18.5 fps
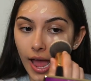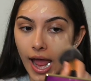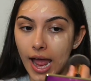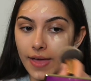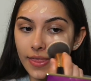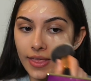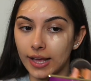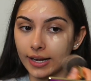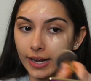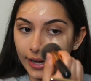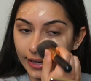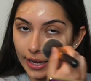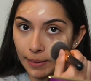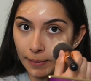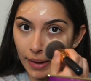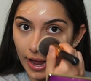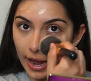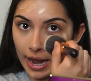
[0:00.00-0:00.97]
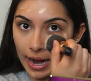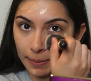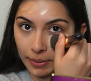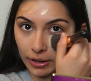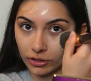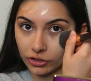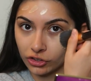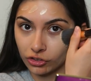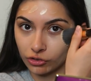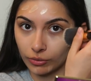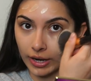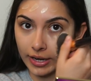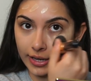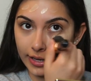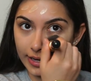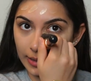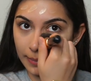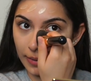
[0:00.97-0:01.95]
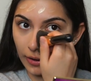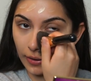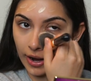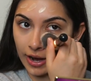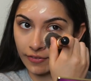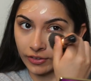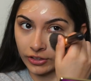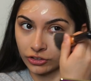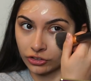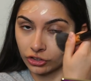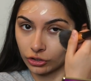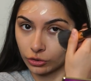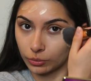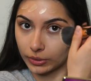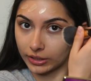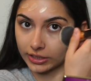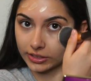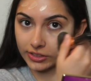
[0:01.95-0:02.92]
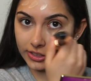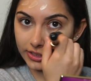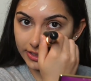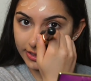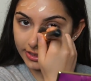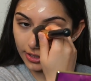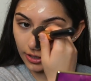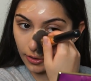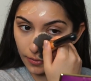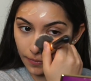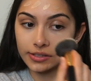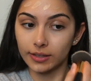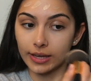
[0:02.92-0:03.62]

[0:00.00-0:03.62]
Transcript: and then I get my eyebrows threaded about every two weeks or so.